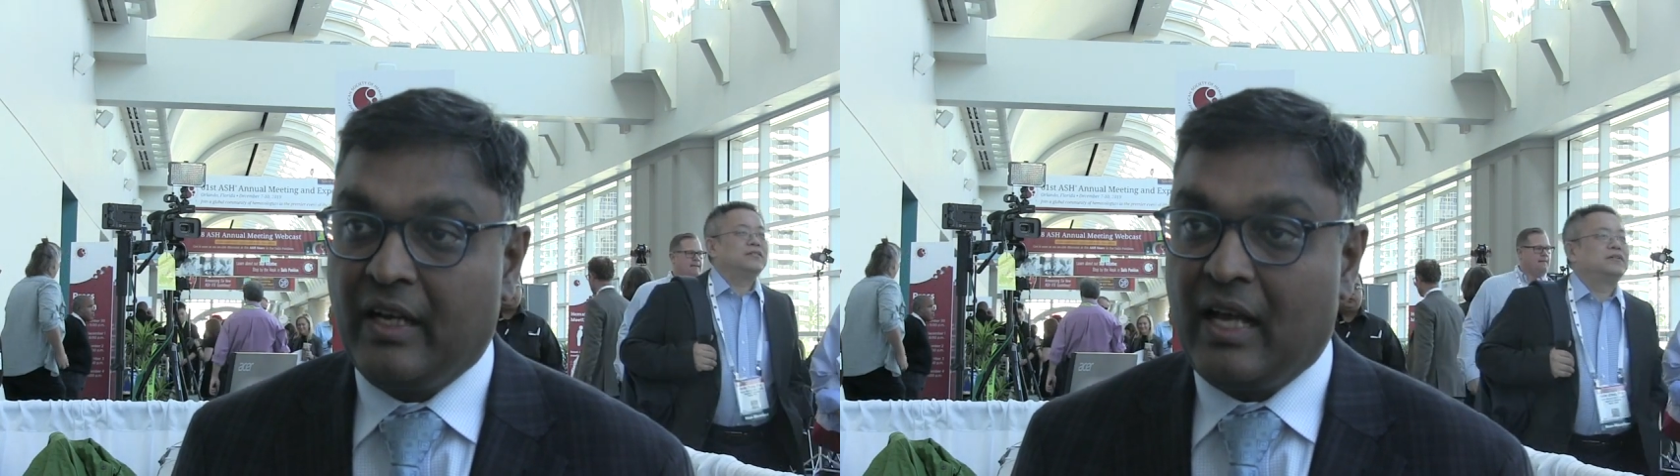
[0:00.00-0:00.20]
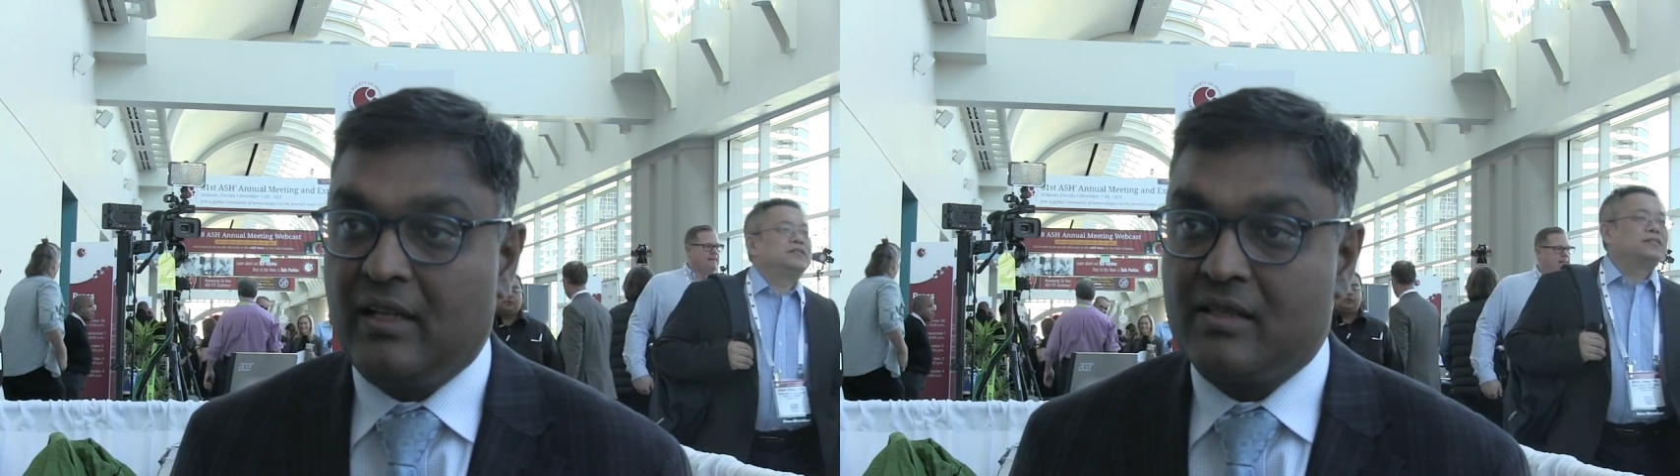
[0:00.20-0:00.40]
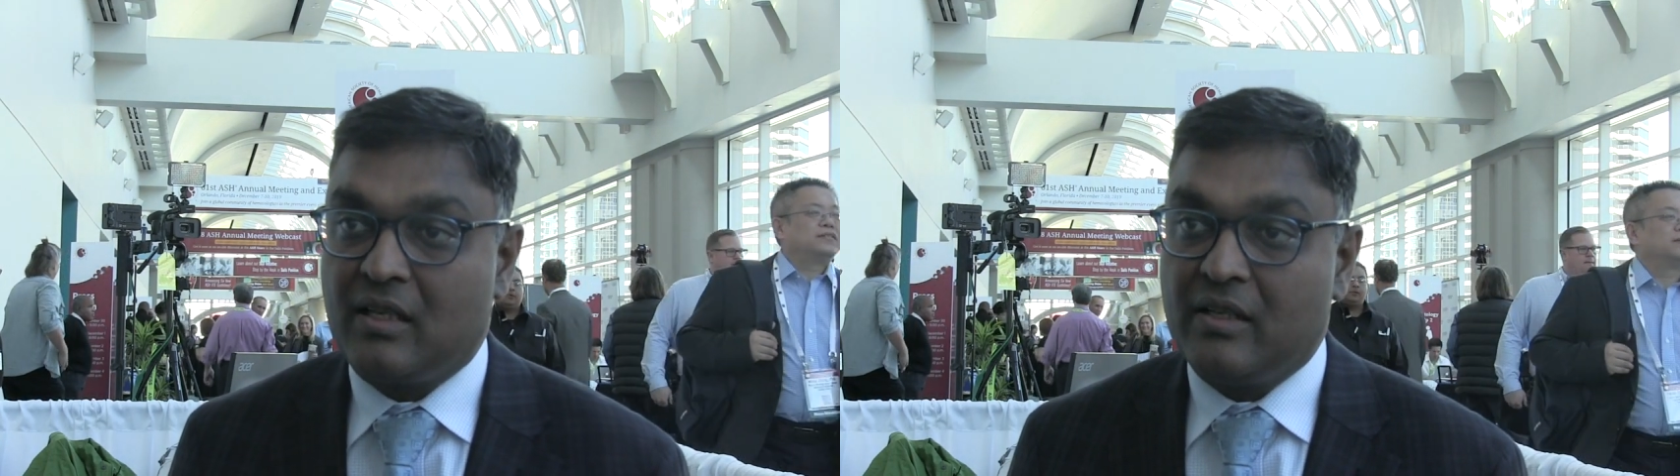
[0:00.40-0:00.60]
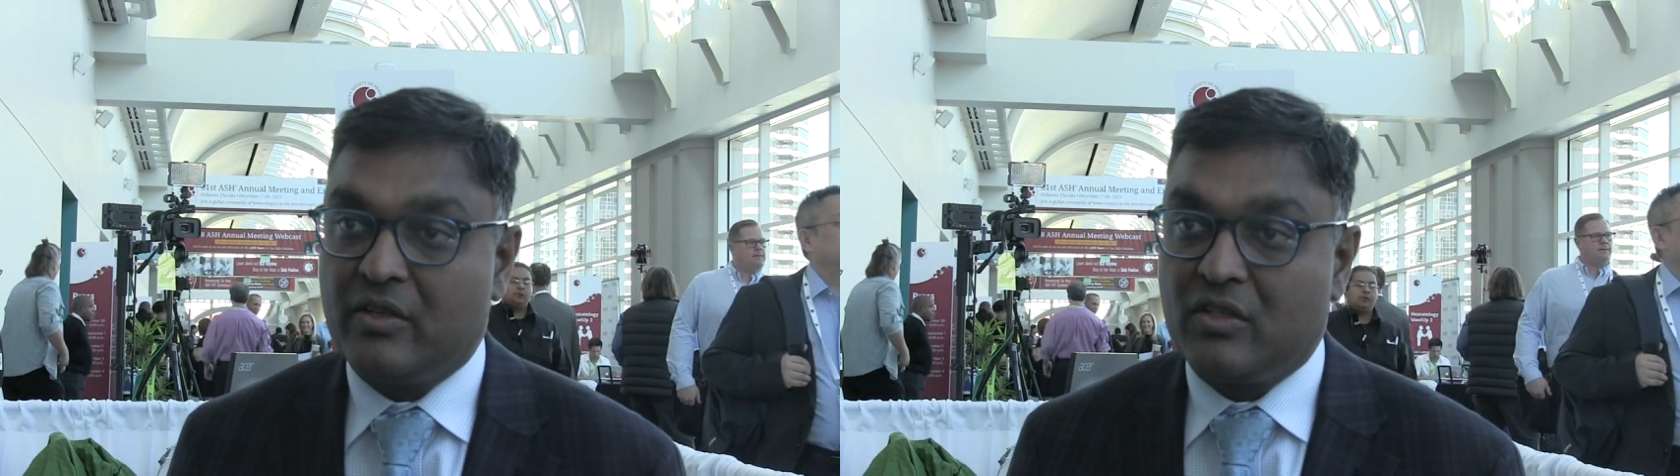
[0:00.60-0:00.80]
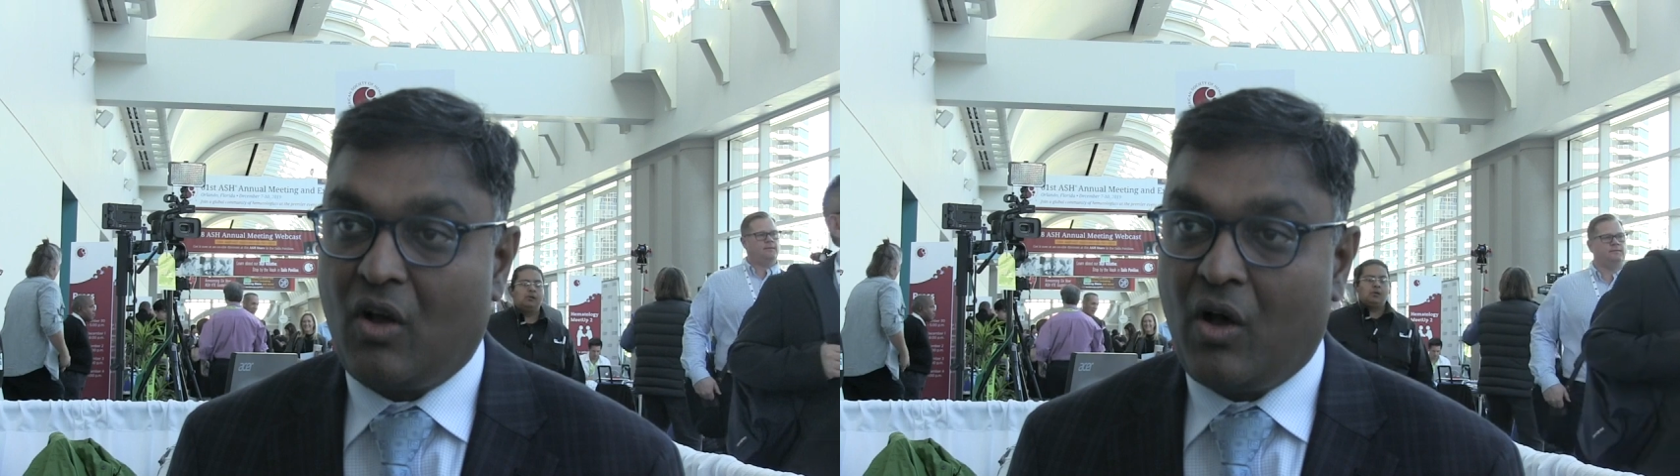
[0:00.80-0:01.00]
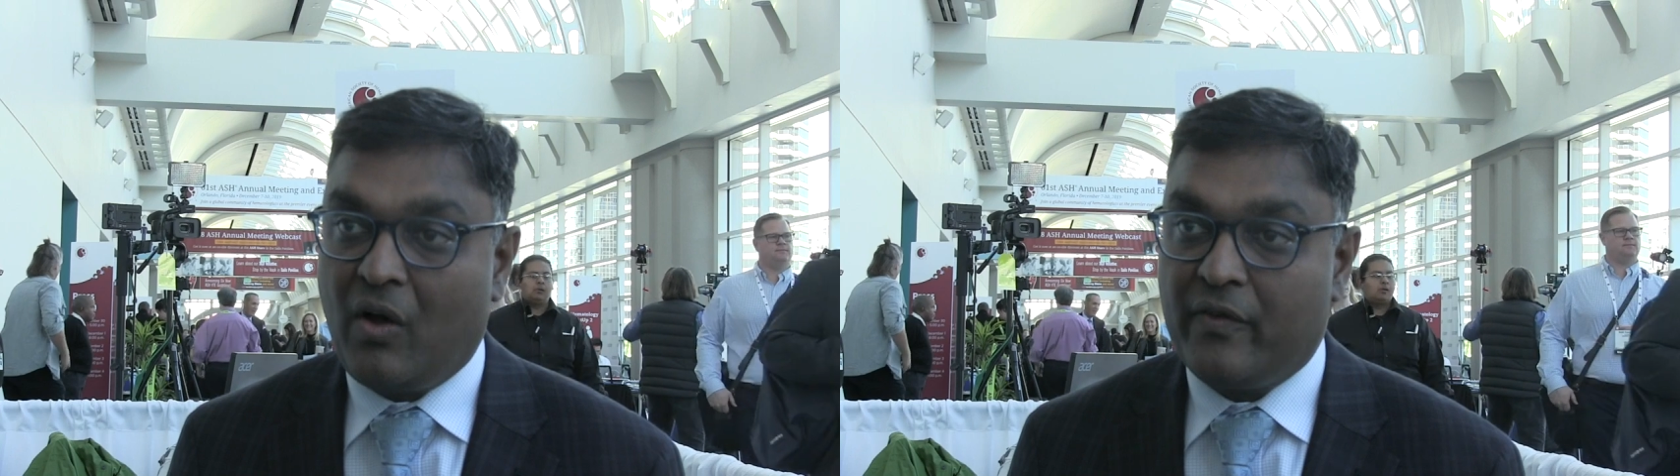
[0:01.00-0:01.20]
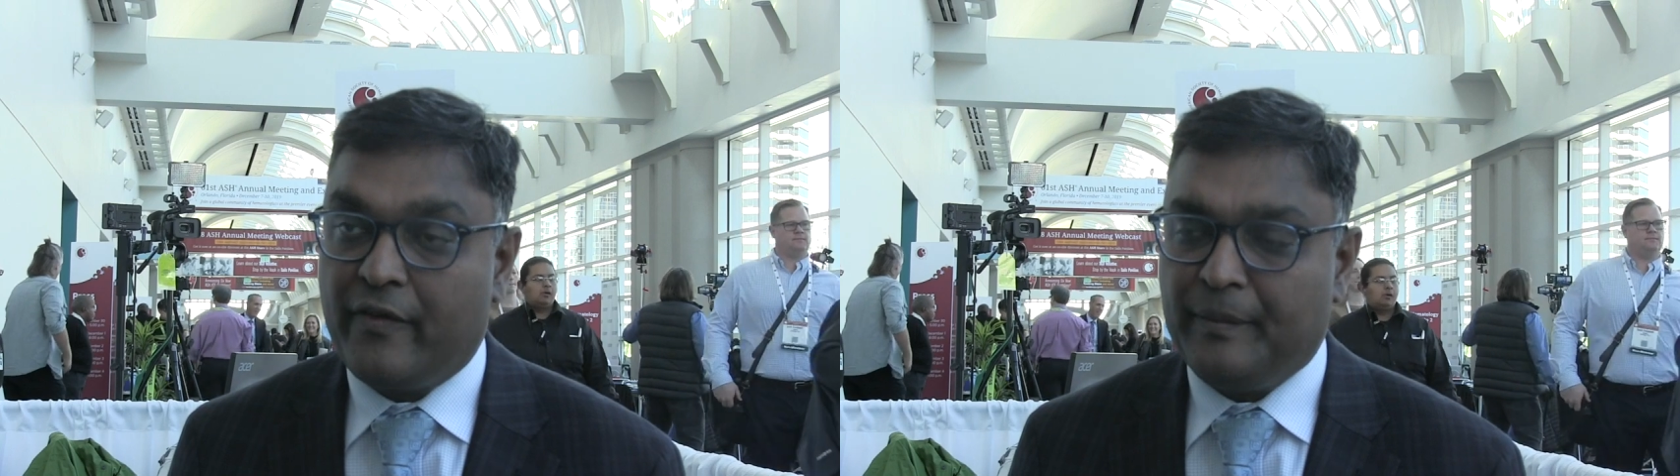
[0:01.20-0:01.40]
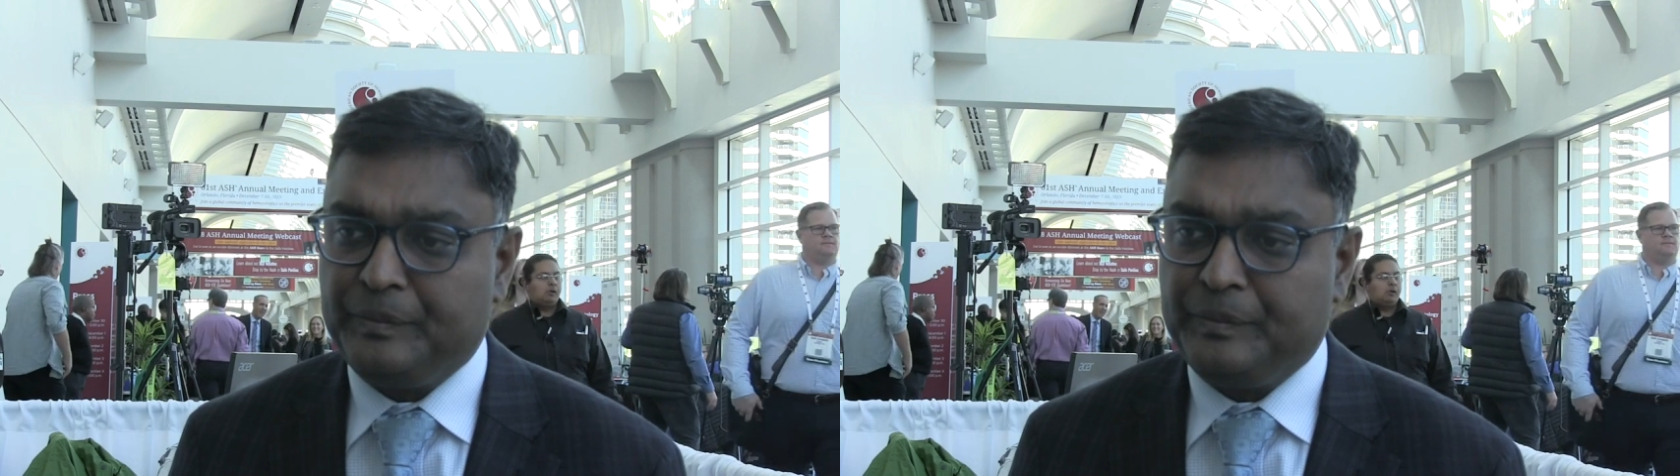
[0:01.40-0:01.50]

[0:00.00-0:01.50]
analysis of